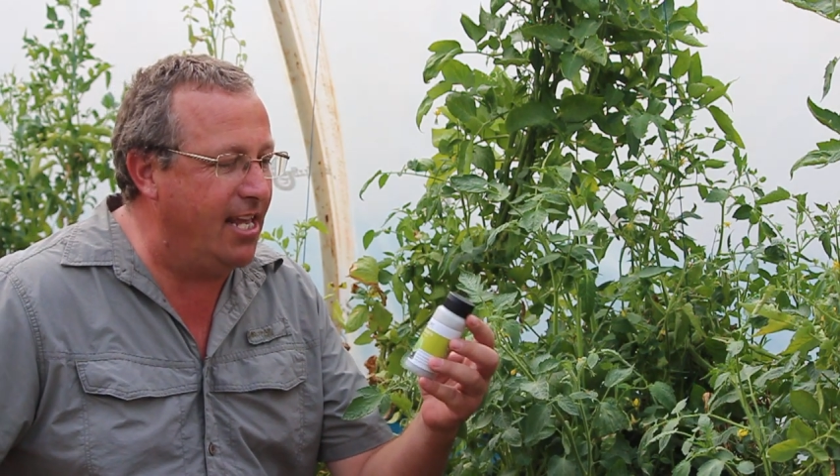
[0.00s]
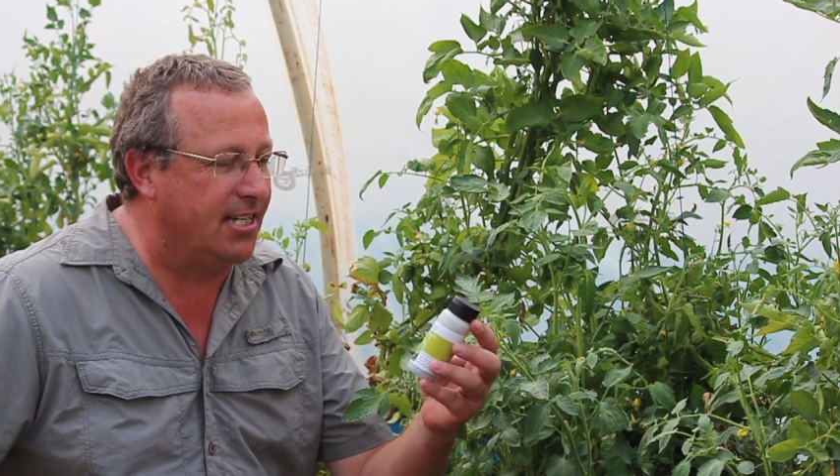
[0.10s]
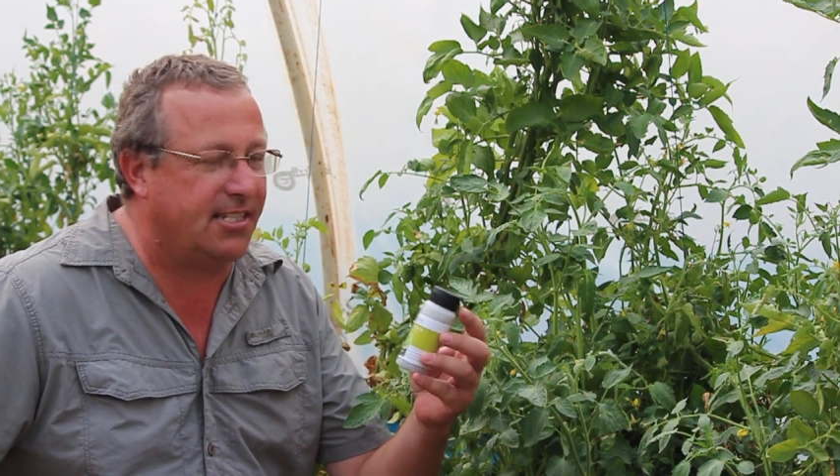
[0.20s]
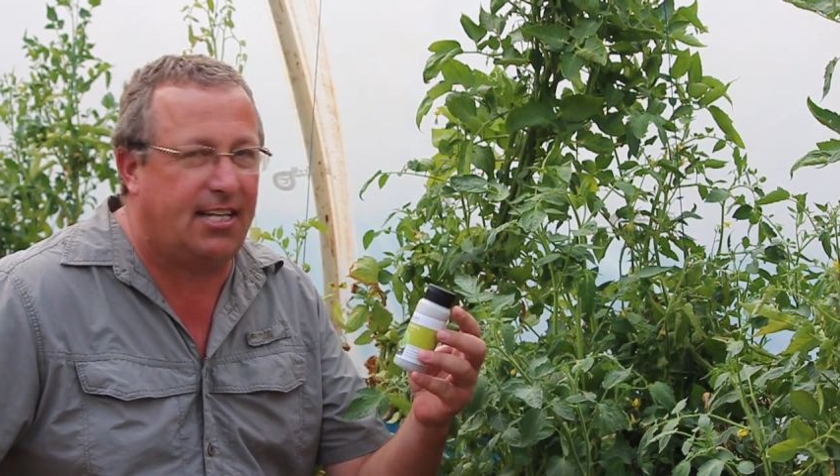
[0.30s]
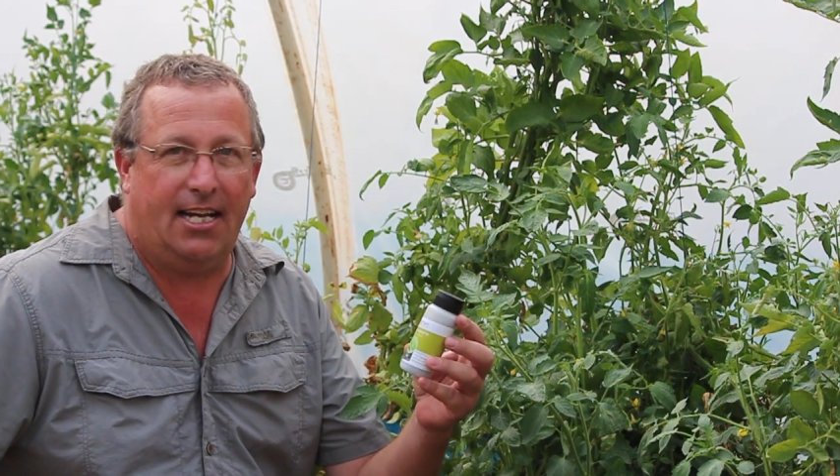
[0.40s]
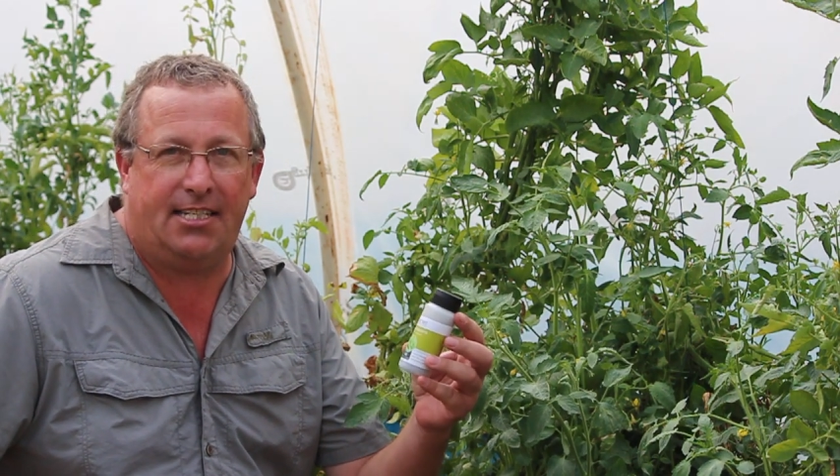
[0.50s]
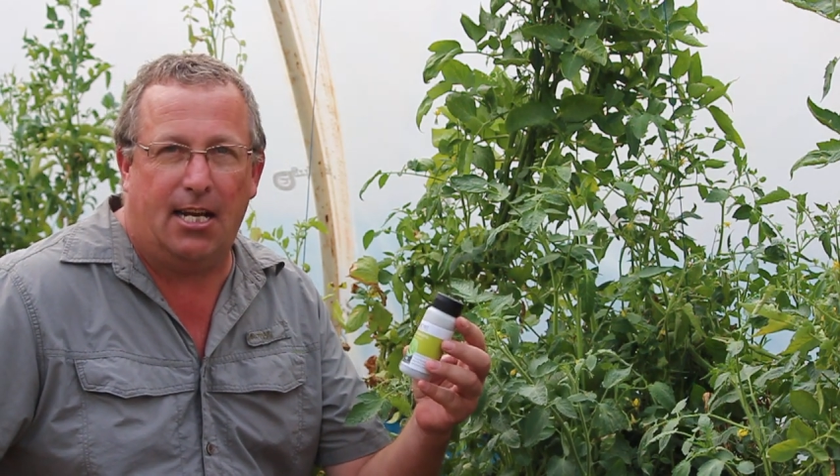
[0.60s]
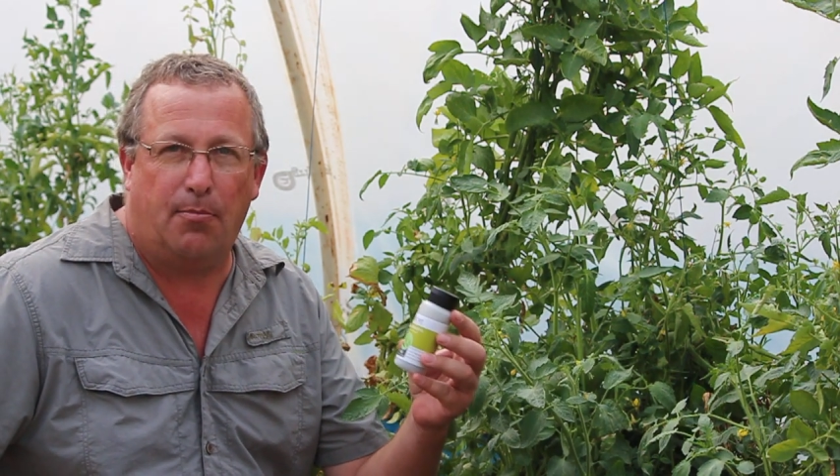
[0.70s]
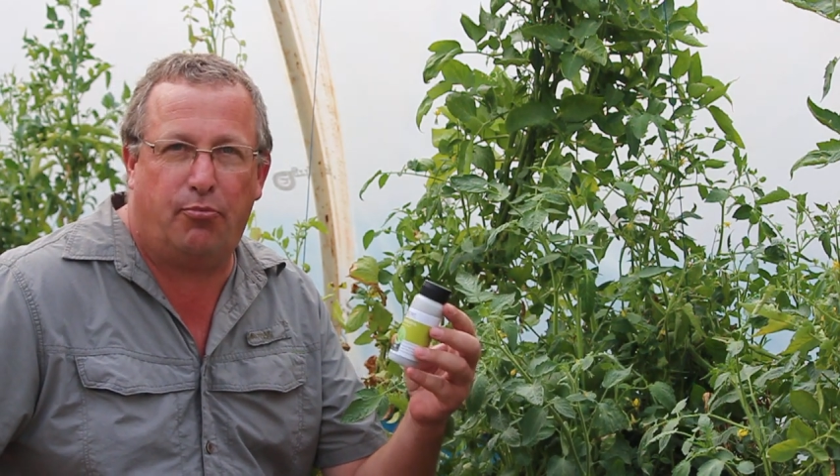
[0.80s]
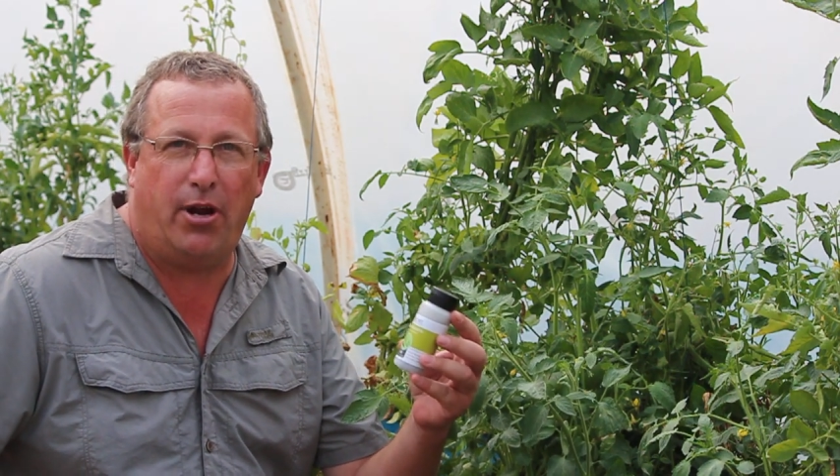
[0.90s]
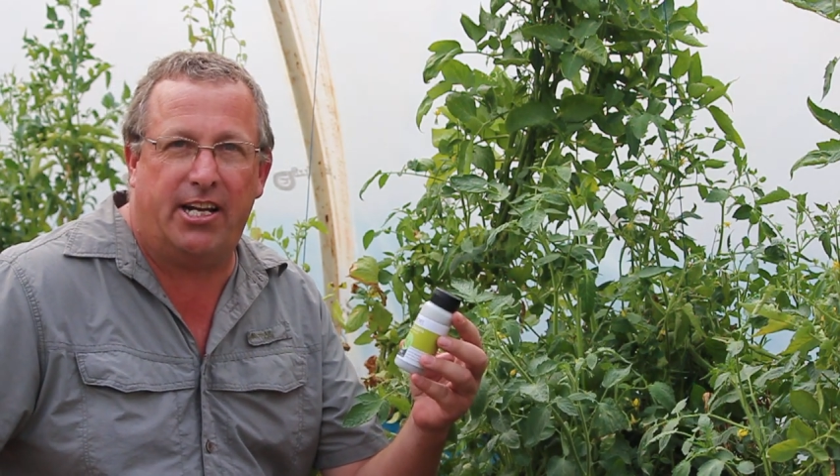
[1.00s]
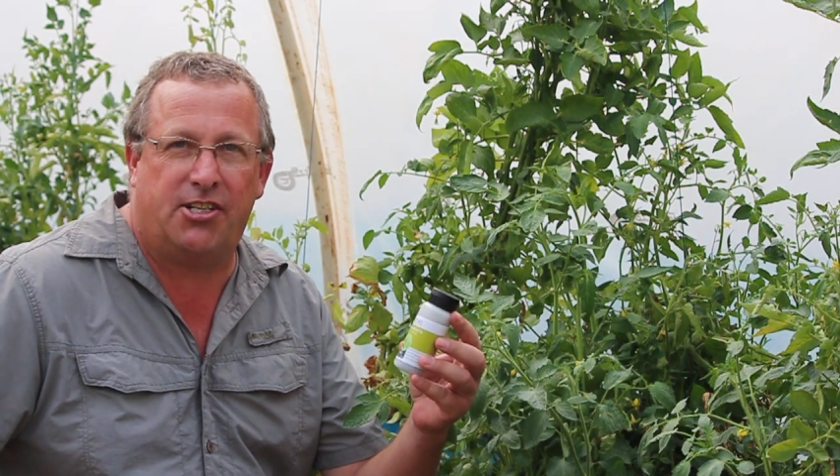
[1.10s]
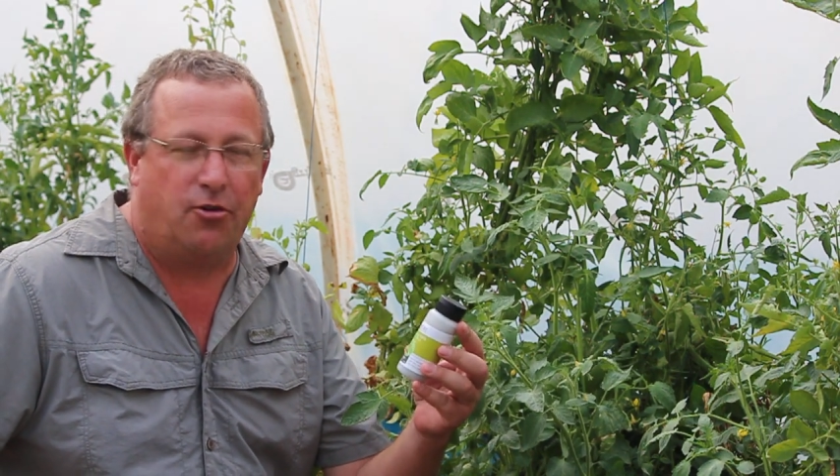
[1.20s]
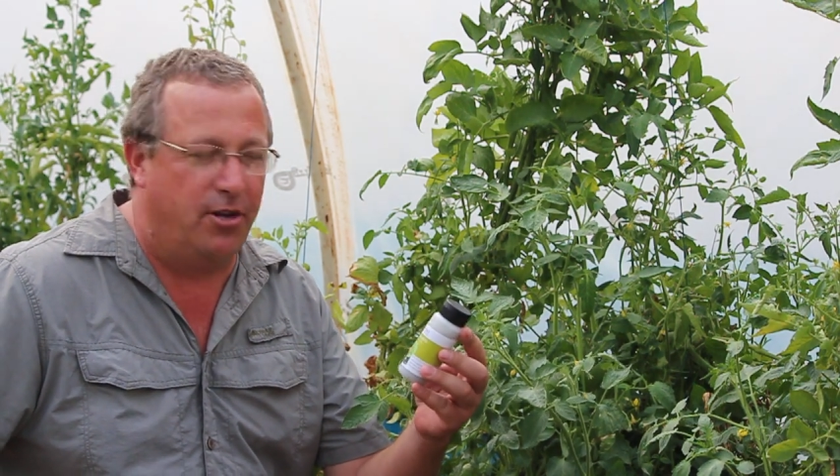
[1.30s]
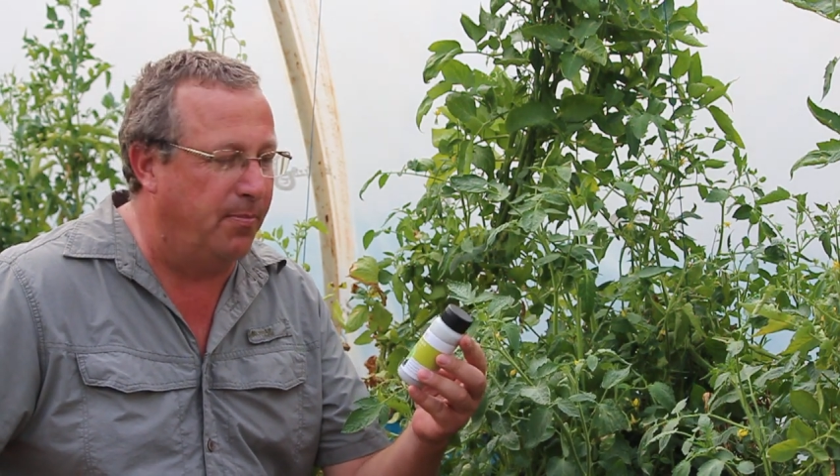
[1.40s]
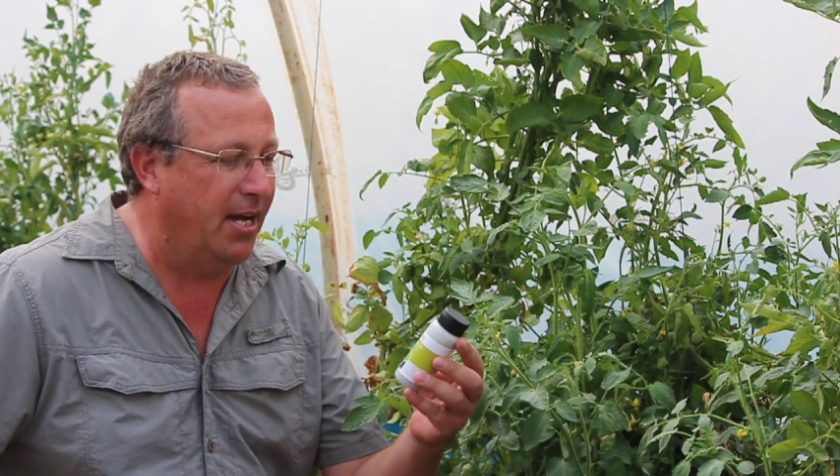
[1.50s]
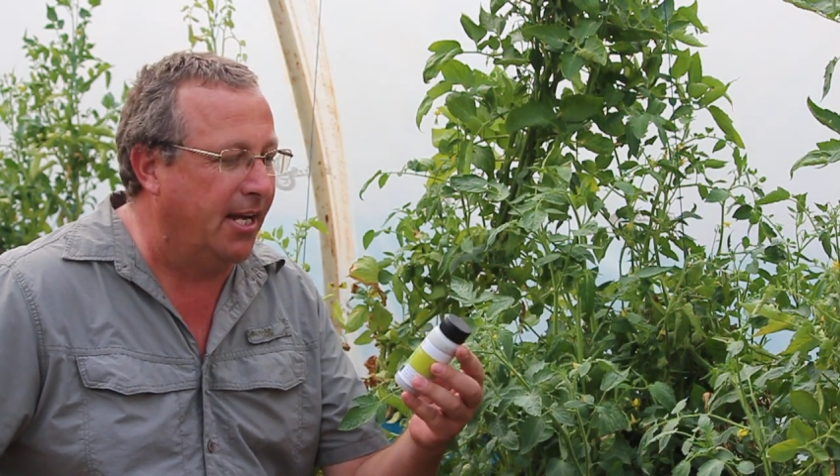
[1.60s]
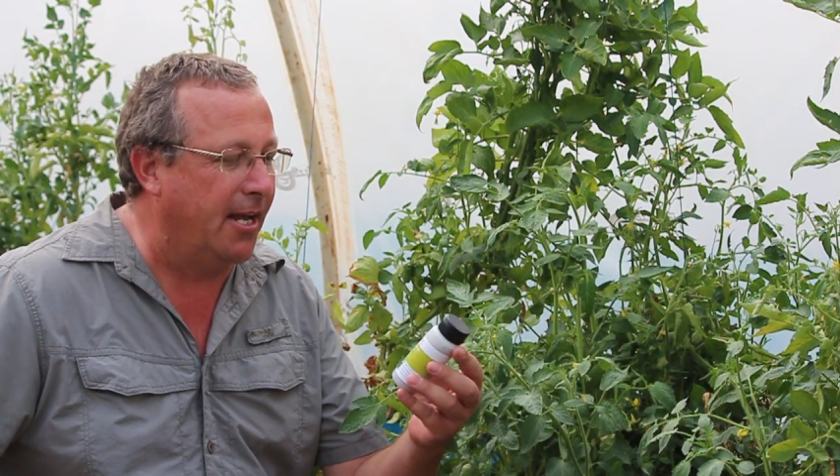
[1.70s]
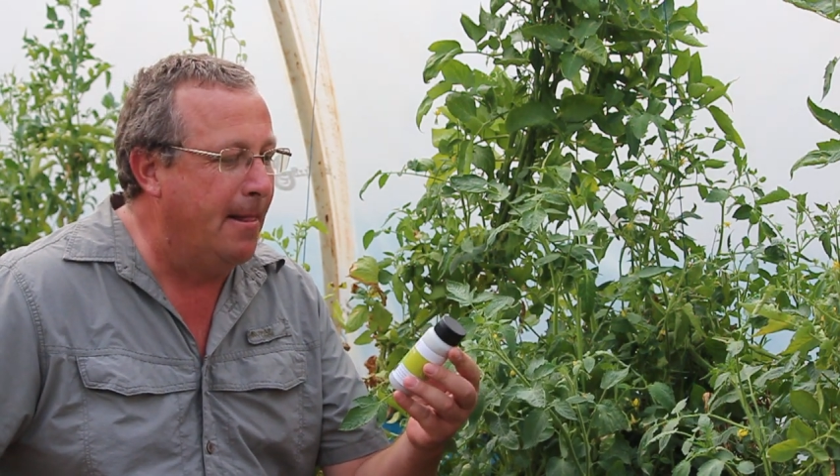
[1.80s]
exciting predatory bug.